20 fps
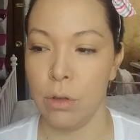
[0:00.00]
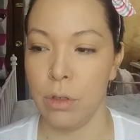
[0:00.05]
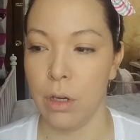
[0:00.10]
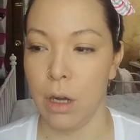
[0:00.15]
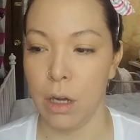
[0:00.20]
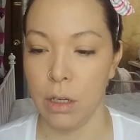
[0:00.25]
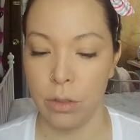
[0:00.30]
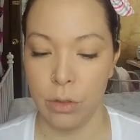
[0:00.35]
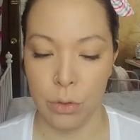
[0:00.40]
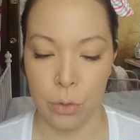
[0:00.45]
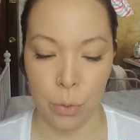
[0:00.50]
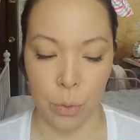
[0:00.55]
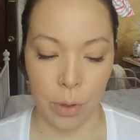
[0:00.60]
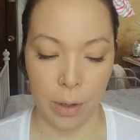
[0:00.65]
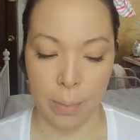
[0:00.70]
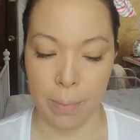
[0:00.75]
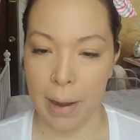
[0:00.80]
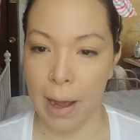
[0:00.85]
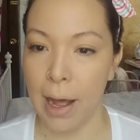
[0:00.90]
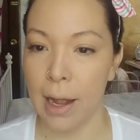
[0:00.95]

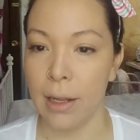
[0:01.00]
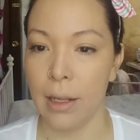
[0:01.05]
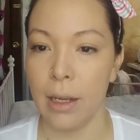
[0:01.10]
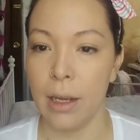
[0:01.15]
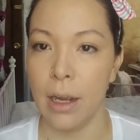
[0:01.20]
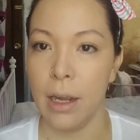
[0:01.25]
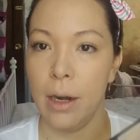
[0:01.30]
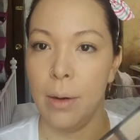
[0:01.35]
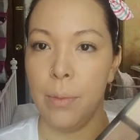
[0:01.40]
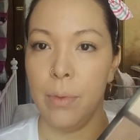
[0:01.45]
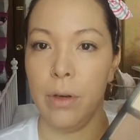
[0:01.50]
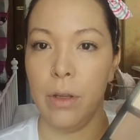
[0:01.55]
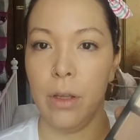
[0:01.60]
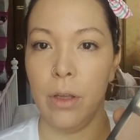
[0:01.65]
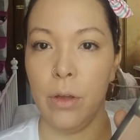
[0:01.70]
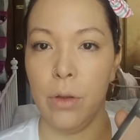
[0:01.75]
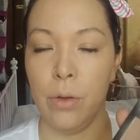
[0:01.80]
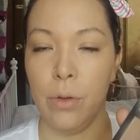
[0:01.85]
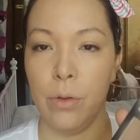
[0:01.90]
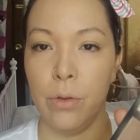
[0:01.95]
Contour Palette, and I'm going
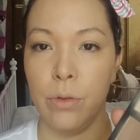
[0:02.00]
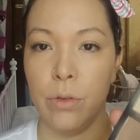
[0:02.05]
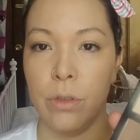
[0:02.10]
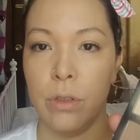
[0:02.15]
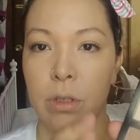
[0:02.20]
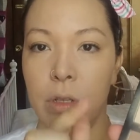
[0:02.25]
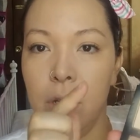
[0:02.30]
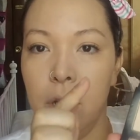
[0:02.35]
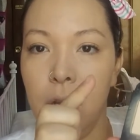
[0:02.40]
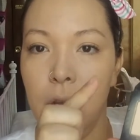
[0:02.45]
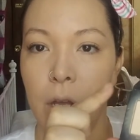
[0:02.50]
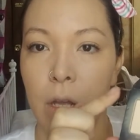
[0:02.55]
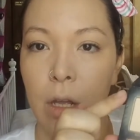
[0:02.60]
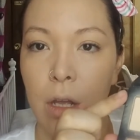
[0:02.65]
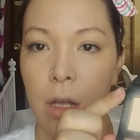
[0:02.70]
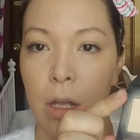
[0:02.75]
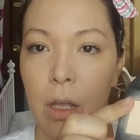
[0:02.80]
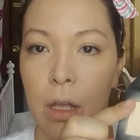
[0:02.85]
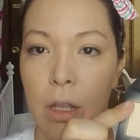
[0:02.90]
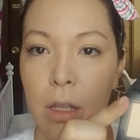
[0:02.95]
to use
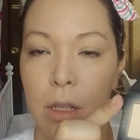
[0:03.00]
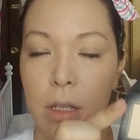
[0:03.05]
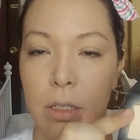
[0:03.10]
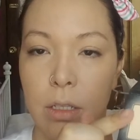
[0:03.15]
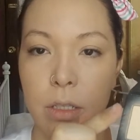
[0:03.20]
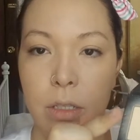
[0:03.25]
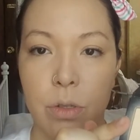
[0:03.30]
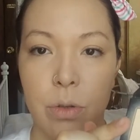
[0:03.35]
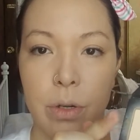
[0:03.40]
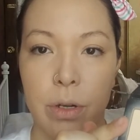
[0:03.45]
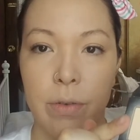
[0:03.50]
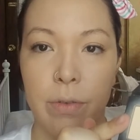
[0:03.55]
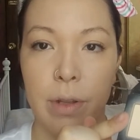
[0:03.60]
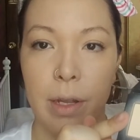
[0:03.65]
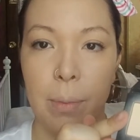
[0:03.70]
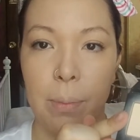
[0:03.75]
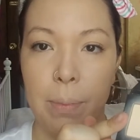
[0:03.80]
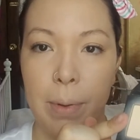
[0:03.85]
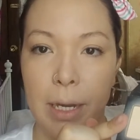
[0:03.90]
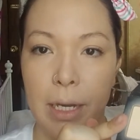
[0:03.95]
this sort of
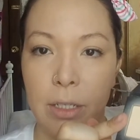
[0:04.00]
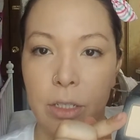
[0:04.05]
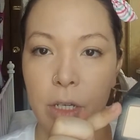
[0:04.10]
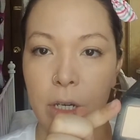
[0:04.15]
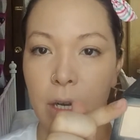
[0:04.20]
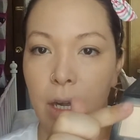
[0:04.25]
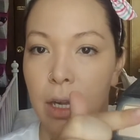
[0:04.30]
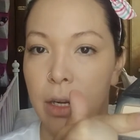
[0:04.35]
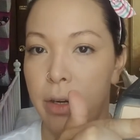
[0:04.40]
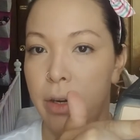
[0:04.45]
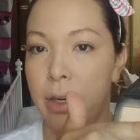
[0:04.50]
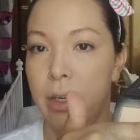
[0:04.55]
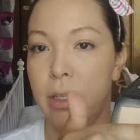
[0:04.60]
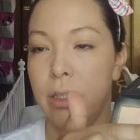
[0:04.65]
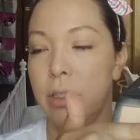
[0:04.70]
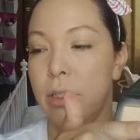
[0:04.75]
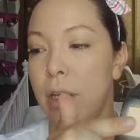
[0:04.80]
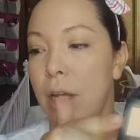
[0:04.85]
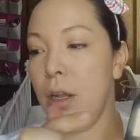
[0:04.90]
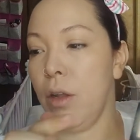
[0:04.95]
like beigey color and
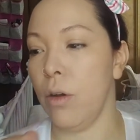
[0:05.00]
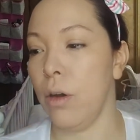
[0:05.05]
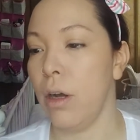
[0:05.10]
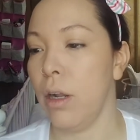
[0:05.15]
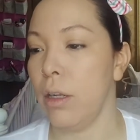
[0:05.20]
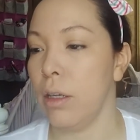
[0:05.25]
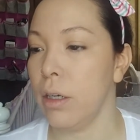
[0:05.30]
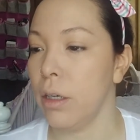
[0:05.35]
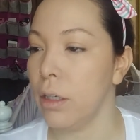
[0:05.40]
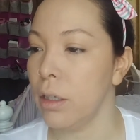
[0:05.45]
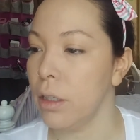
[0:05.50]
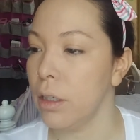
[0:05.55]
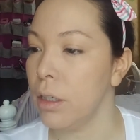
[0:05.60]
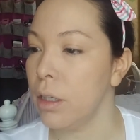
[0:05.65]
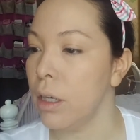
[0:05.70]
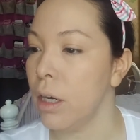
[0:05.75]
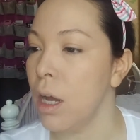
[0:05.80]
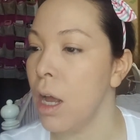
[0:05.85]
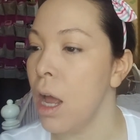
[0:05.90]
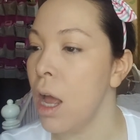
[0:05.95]
this yellow color.
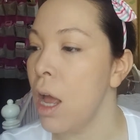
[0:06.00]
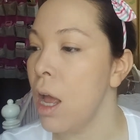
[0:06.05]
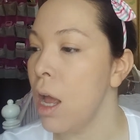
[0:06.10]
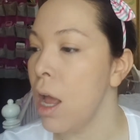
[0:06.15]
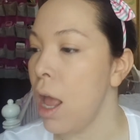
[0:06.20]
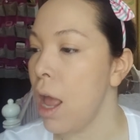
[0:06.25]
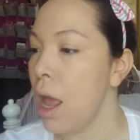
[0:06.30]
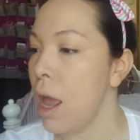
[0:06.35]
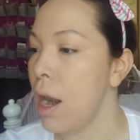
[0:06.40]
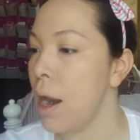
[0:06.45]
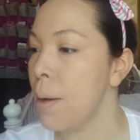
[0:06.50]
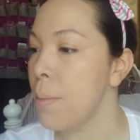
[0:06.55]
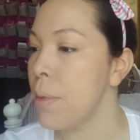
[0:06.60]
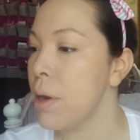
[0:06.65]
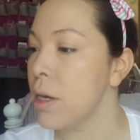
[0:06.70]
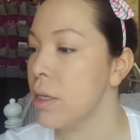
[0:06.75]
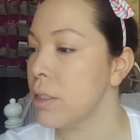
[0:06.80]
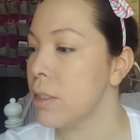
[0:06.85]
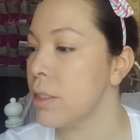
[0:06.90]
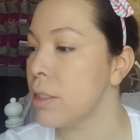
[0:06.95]
And I'm
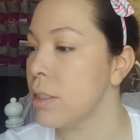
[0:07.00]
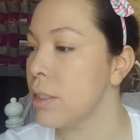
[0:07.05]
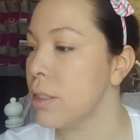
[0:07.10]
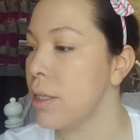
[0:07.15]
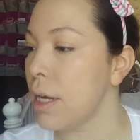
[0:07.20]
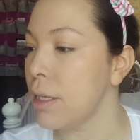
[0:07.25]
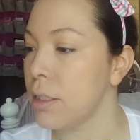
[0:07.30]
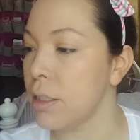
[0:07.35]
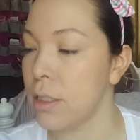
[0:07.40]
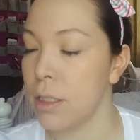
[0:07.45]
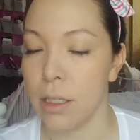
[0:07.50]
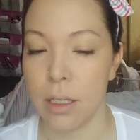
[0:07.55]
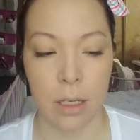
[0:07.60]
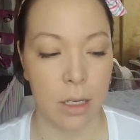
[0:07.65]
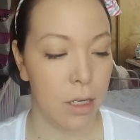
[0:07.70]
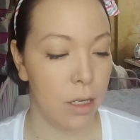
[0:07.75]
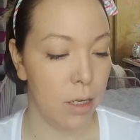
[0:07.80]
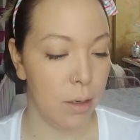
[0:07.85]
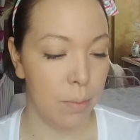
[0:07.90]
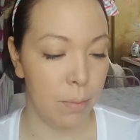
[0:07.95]
going to set
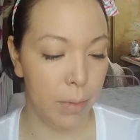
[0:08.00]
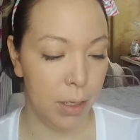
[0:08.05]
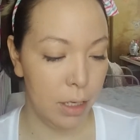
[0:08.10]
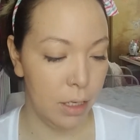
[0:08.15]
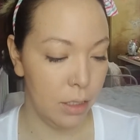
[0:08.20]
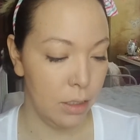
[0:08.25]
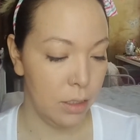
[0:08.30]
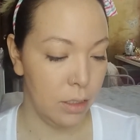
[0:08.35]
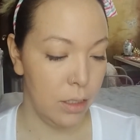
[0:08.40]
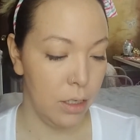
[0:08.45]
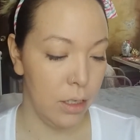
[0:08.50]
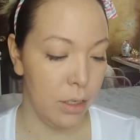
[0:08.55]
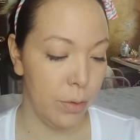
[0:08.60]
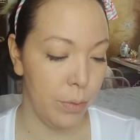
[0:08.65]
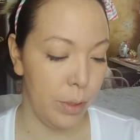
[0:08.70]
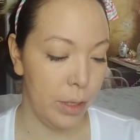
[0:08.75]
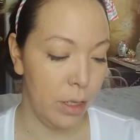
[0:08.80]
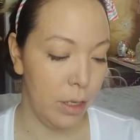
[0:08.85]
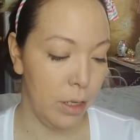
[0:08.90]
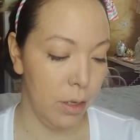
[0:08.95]
my concealer
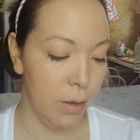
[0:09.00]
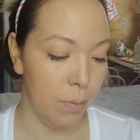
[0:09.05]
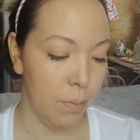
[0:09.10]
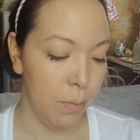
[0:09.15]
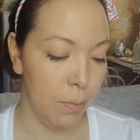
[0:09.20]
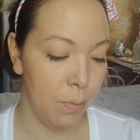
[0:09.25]
with it.